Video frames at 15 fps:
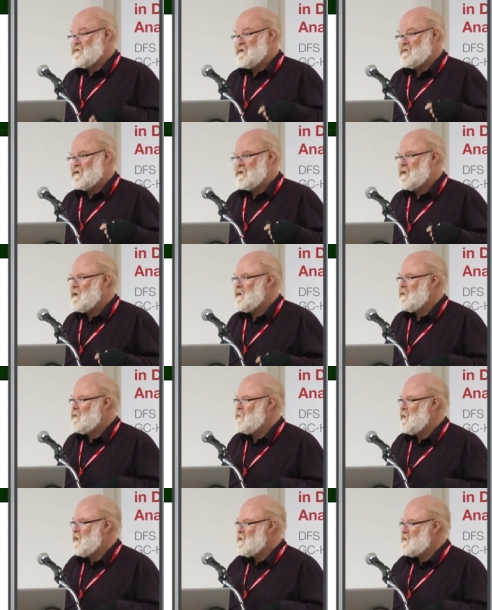or even
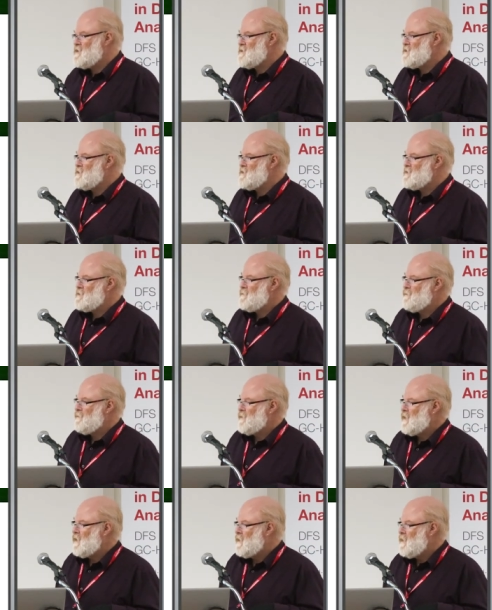greater abundances.
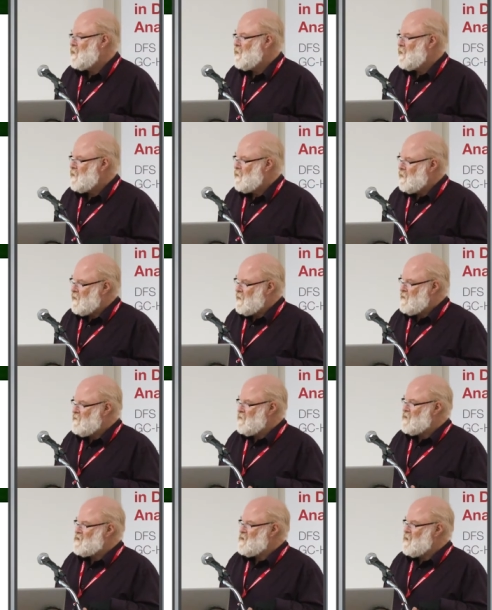And
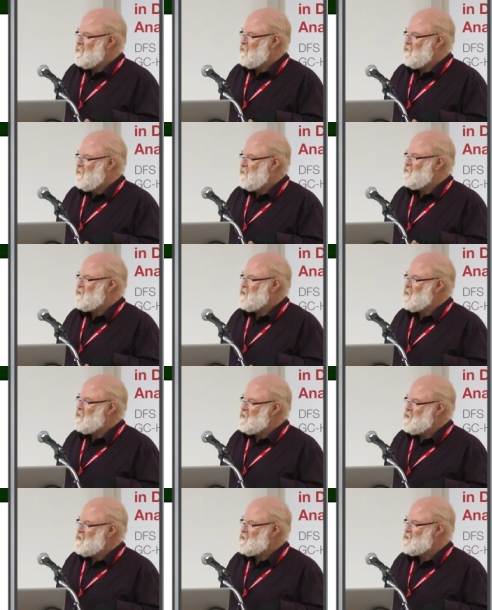even the top 50
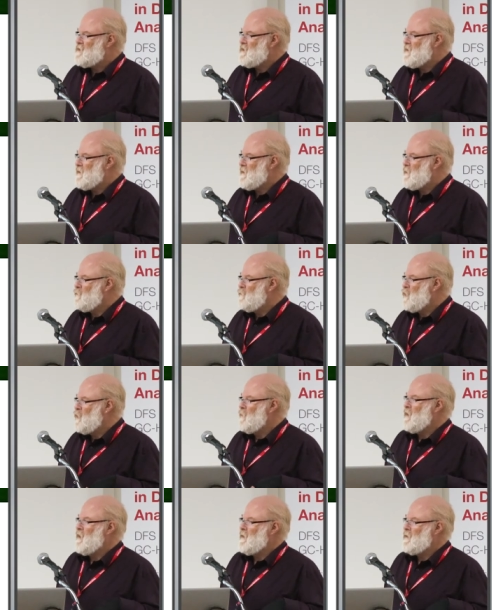of these uh,
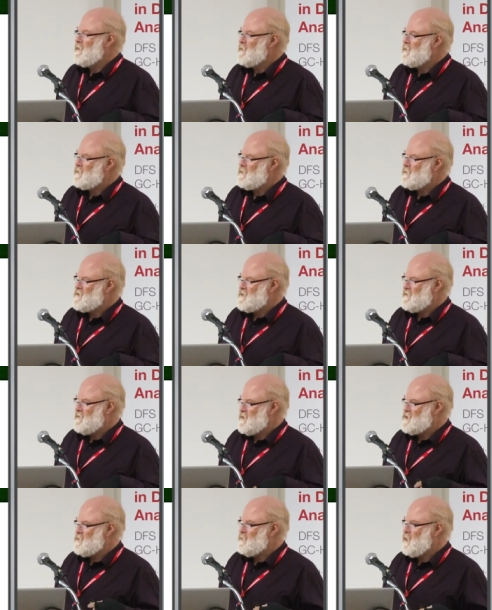brominated
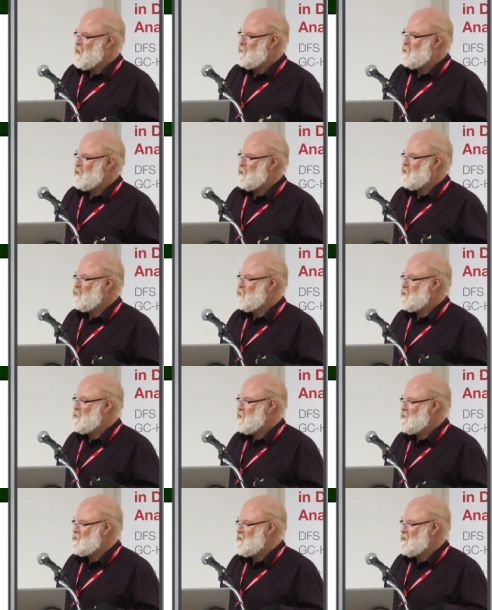disinfection byproducts we
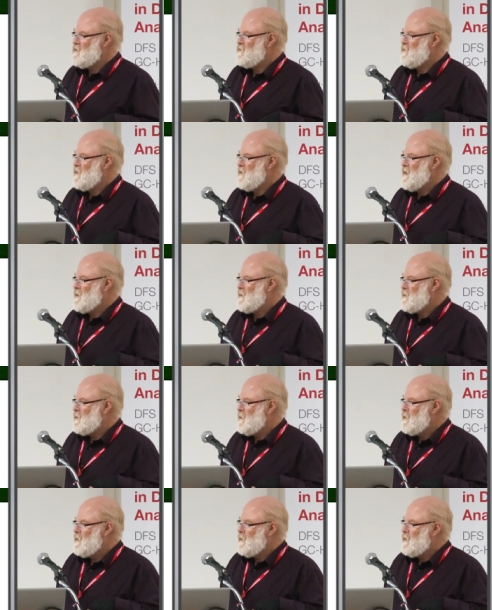could identify
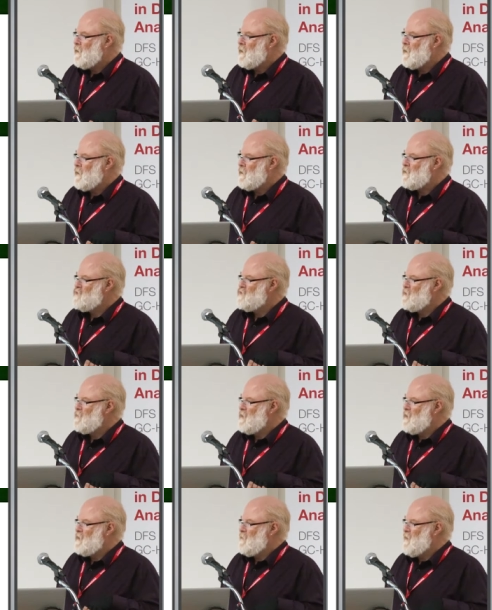uh,
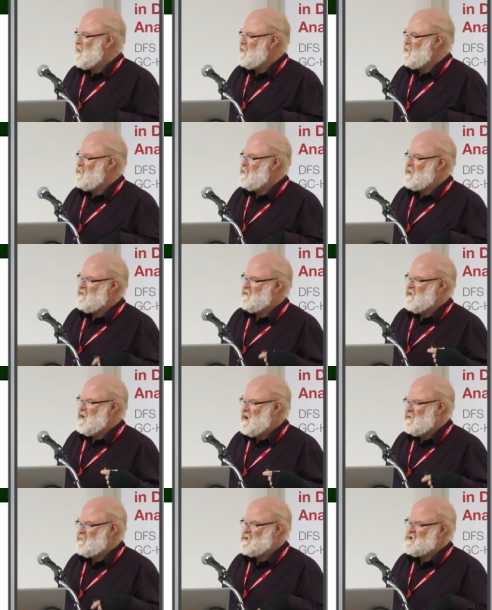contributed about
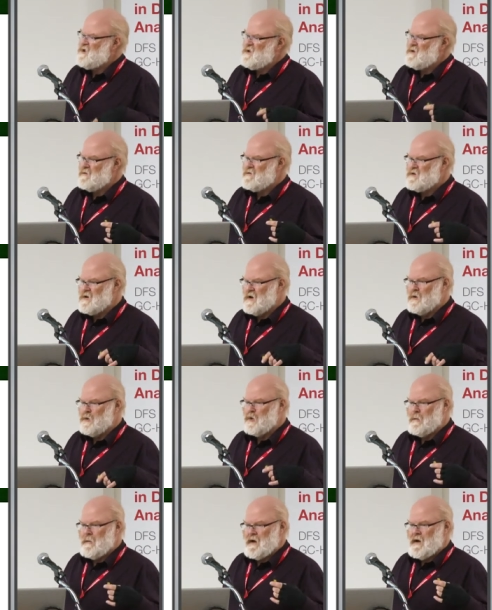35% of the
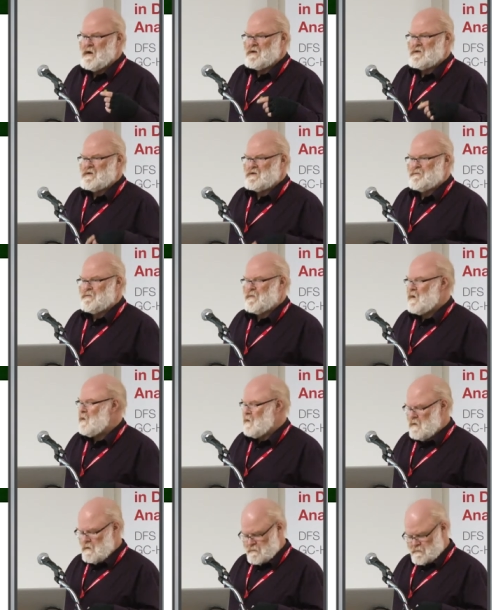total mass.
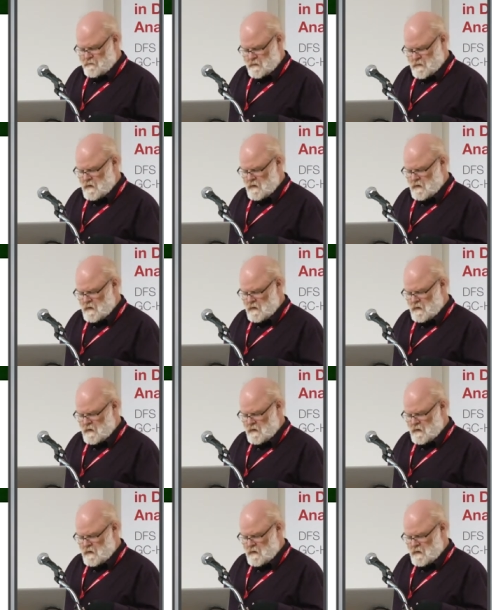Um,